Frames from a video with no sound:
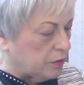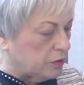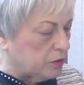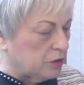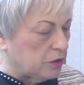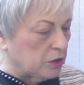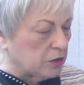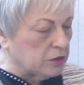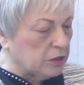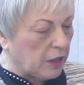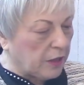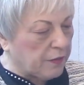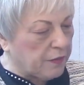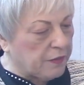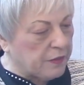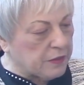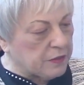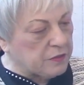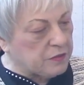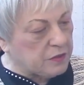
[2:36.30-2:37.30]
It looks like
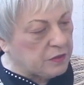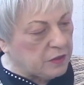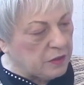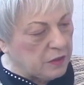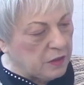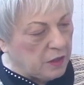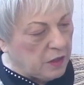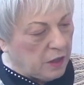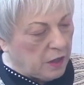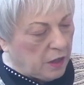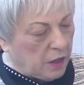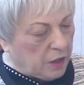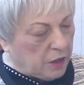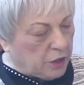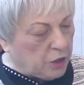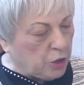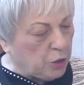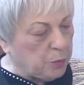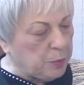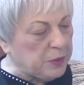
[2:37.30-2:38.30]
this,
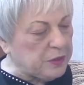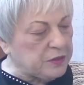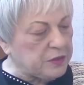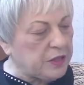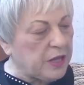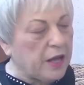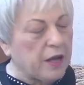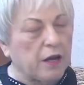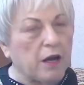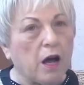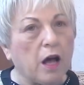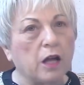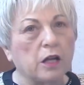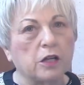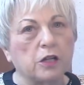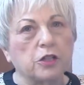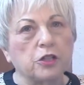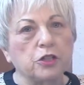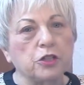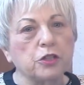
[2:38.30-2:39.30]
two-piece stand
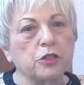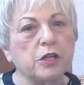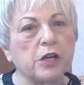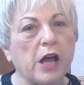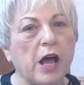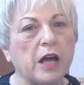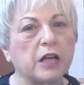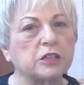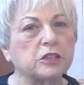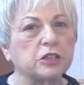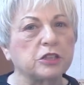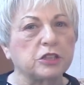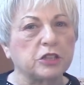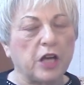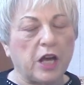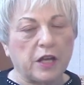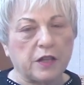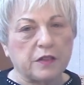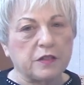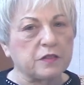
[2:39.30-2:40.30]
collar. You can actually
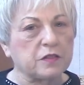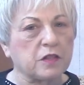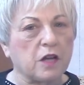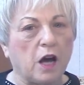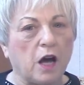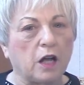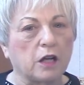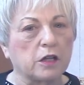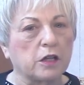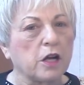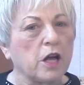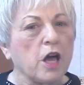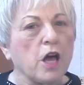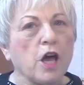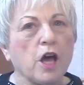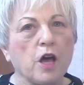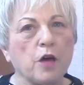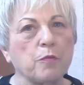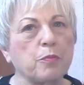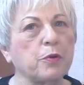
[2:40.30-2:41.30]
take this collar
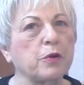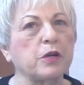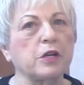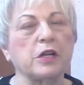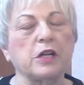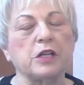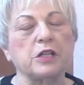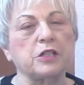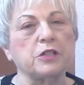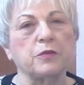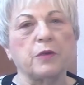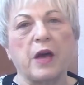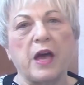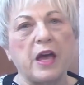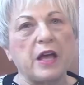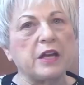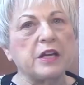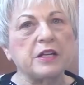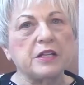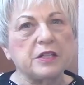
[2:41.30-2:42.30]
and put it into
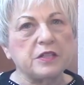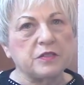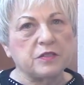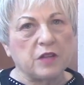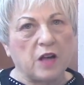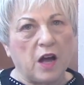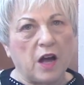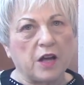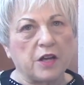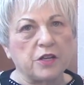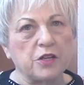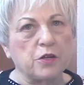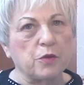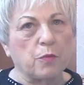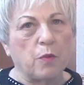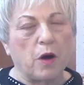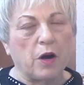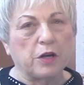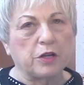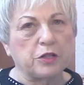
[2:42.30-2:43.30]
any design you
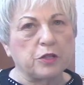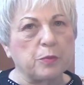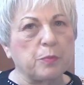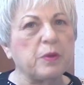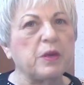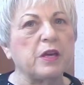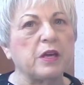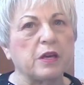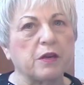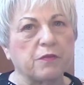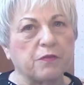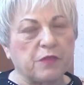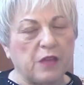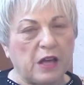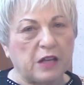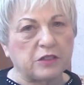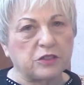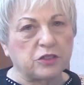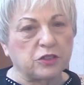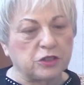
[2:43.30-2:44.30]
want it to be, if
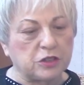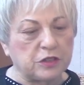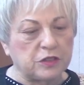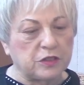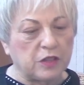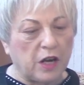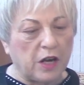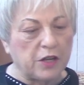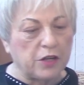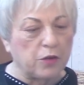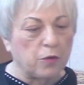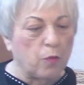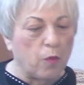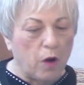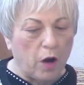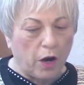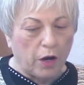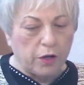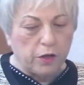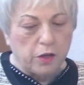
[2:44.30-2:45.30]
that's your design you
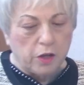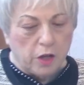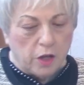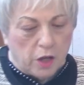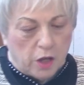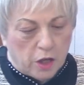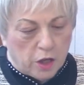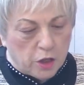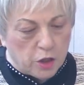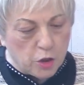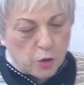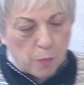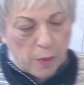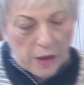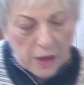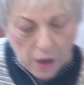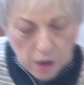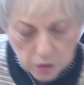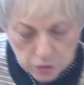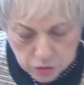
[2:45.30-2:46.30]
want. You
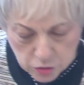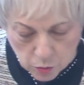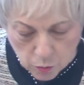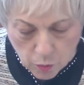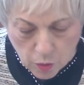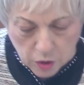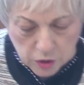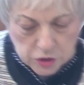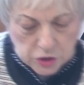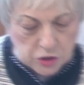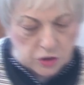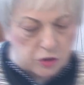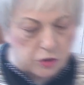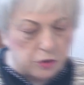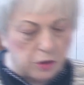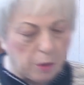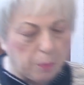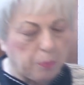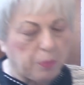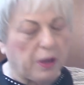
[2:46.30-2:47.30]
may also want
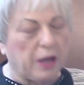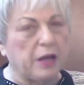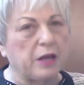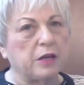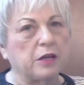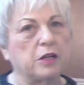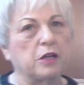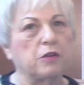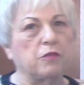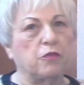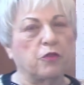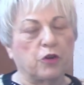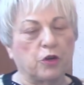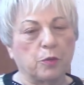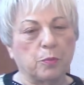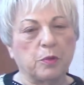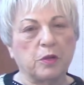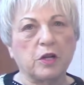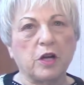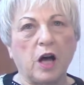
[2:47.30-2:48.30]
just a plain
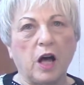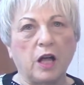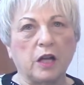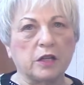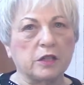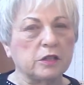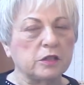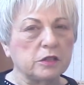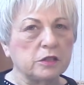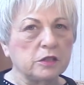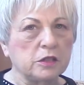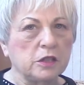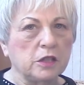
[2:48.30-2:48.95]
convertible collar,